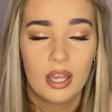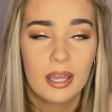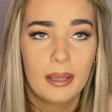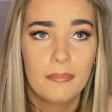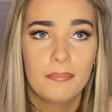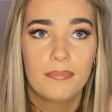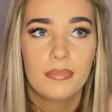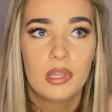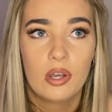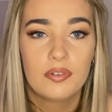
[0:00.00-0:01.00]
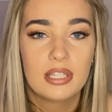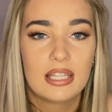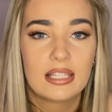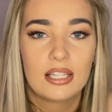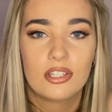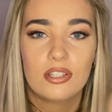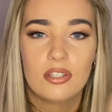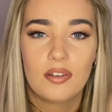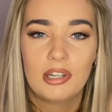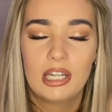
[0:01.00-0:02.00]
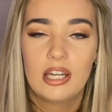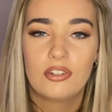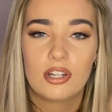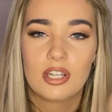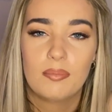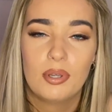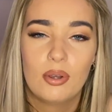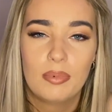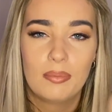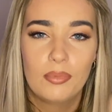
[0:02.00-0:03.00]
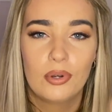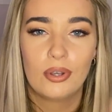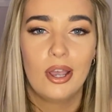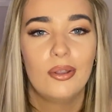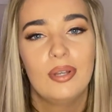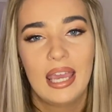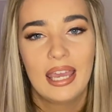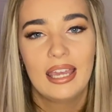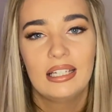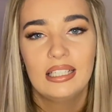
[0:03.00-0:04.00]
Obviously the extensions don't really need dry shampoo, it'll be more your own hair.